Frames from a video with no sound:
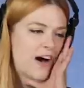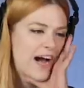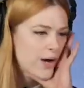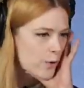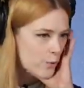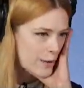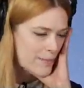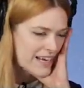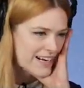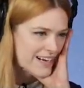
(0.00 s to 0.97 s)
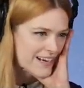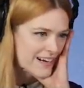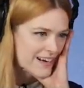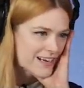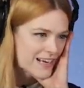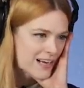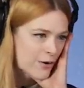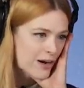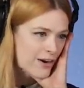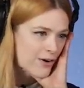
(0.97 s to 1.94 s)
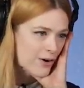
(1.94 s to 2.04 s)
fire women
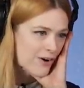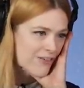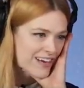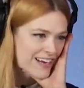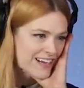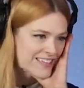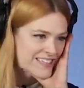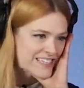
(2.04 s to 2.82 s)
Ingrid Nolvin and